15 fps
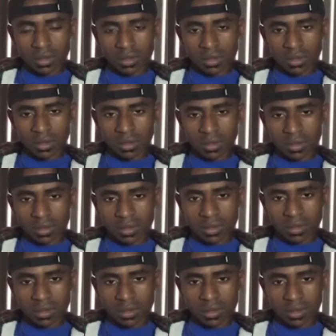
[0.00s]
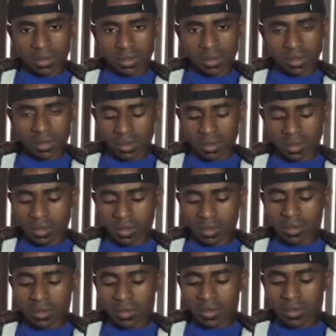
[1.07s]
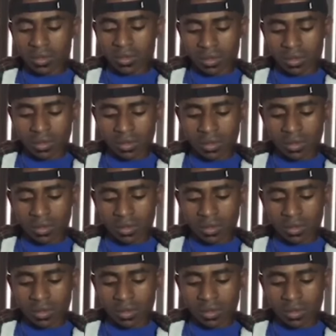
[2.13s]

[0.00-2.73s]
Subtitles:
This person isn't speaking.